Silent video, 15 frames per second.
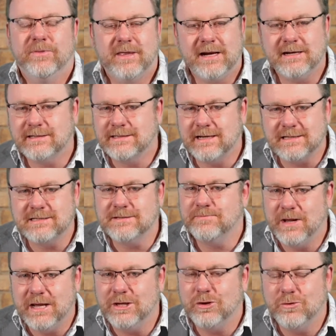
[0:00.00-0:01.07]
That doesn't
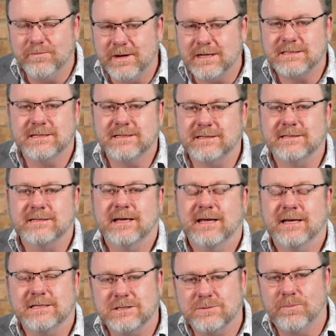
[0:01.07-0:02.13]
mean you mustn't
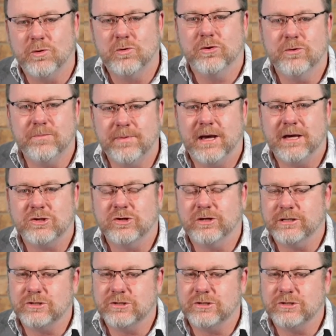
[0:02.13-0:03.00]
explore your passion.